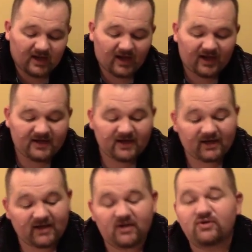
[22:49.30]
I need a
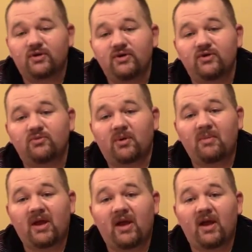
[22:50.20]
conditional use
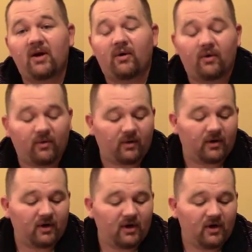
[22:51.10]
permit,
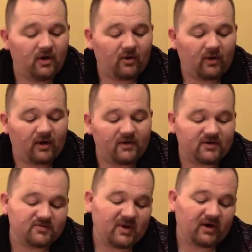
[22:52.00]
or
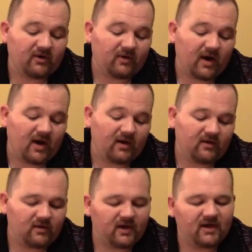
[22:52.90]
there's been a
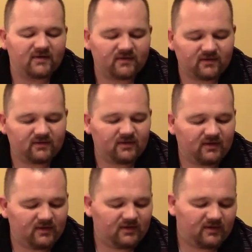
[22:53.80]
crime. I guess
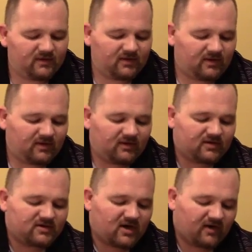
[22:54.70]

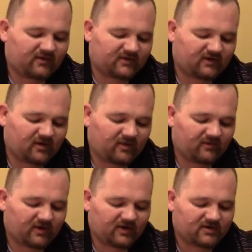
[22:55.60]
the sheriff doesn't come in
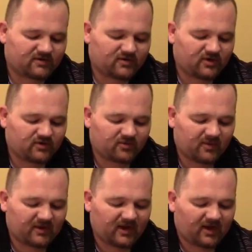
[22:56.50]
for conditional use
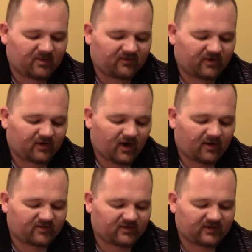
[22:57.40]
permit. They come in for
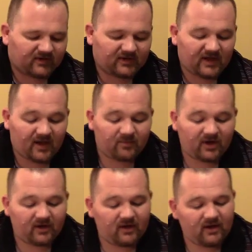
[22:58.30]
crimes and things like that,
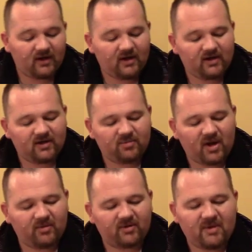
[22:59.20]
but the
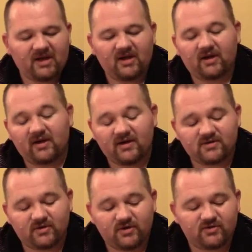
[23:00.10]
public may need a
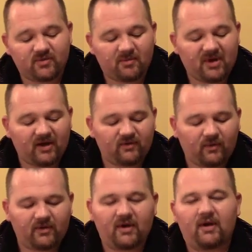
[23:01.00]
conditional use
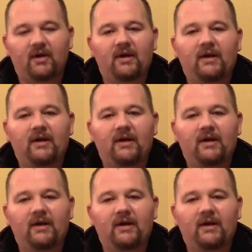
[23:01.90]
permit, or the